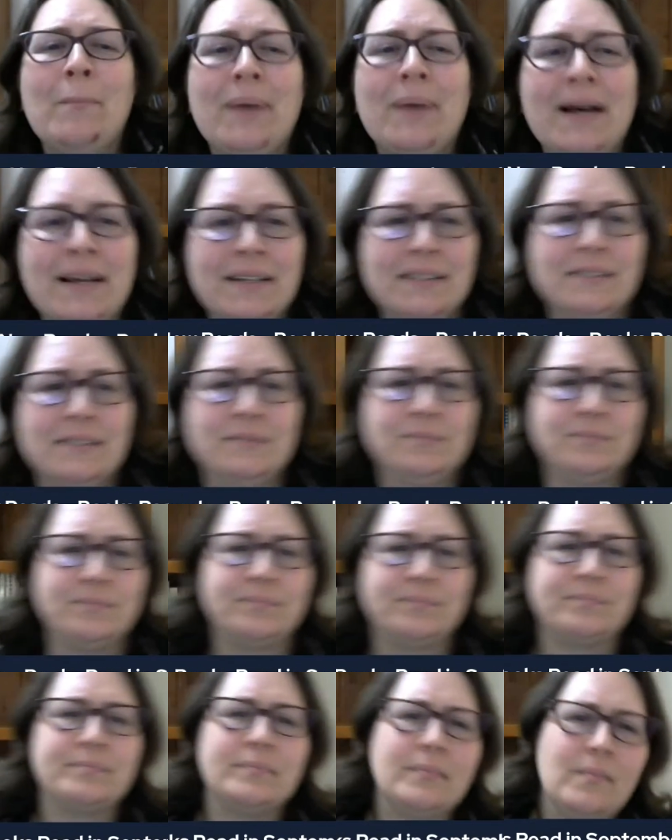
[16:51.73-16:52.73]
But
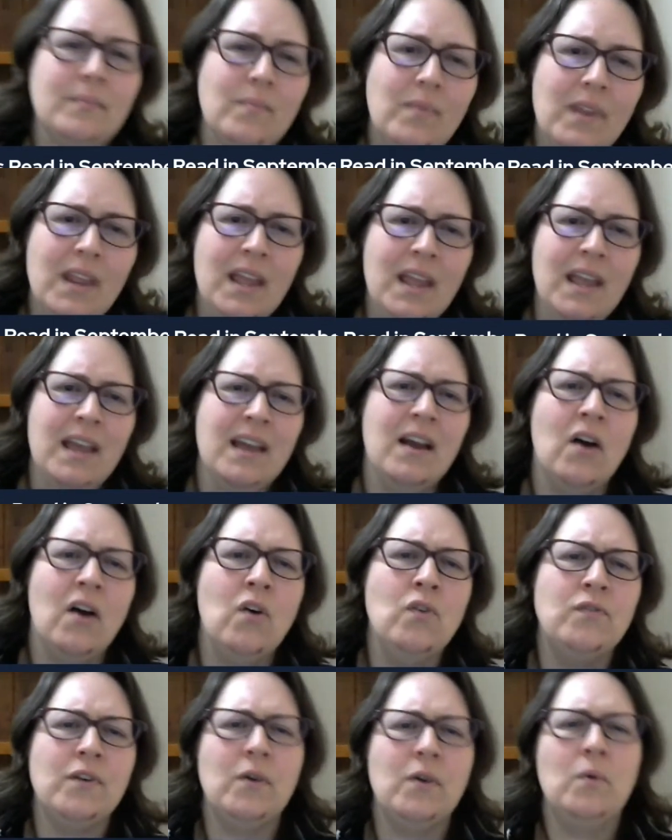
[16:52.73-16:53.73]

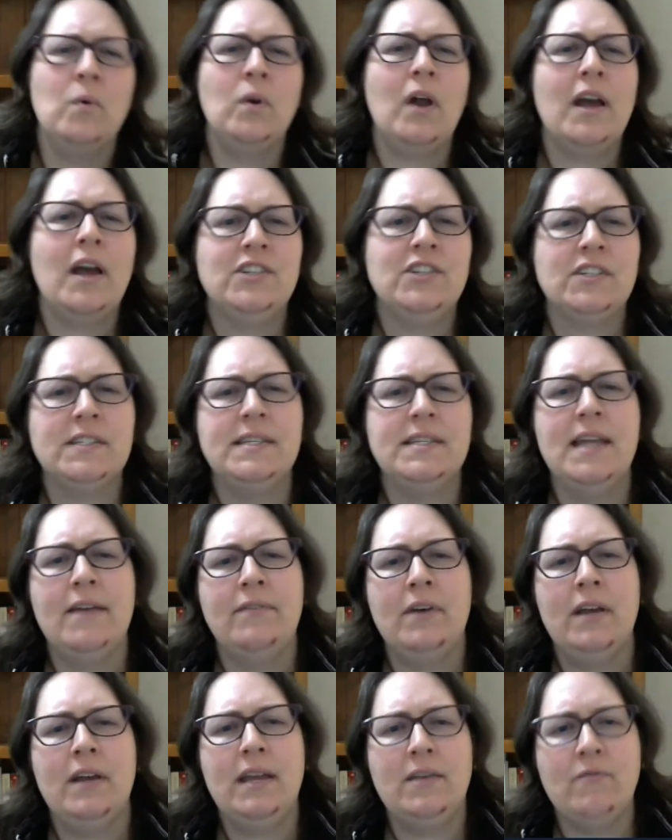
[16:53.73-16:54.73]
overall, I just
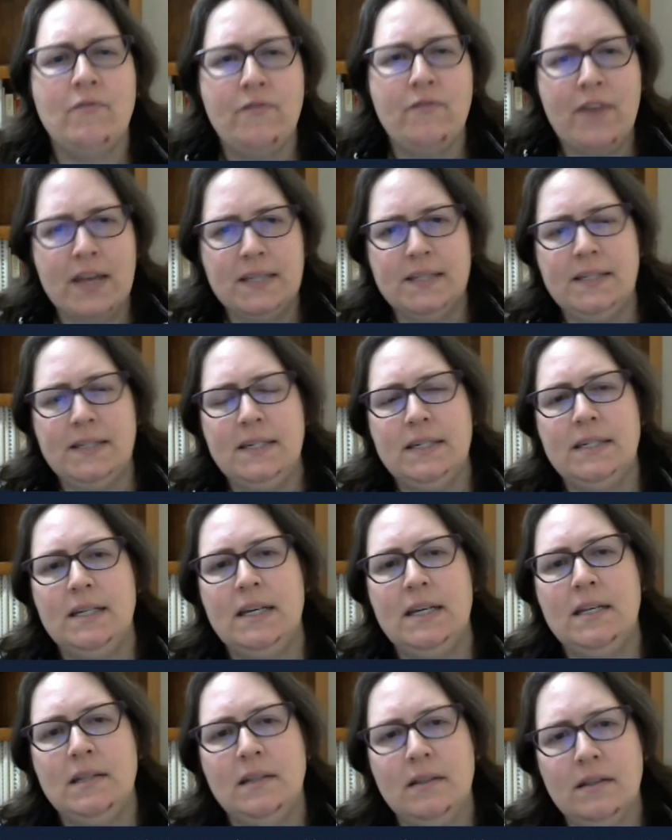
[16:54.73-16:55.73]
never invested
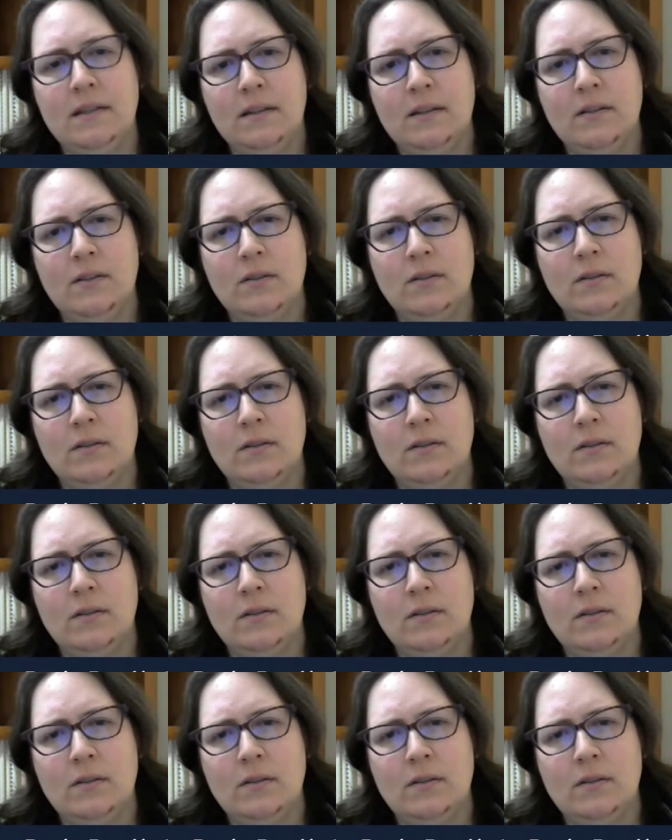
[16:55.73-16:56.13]
in